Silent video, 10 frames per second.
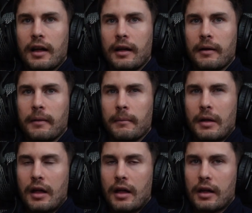I
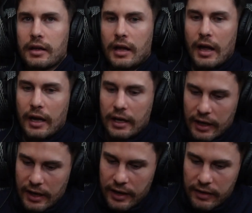
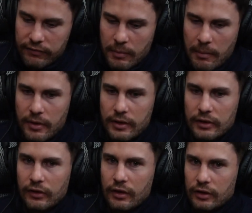can't even
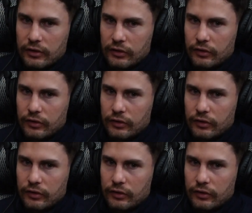remember the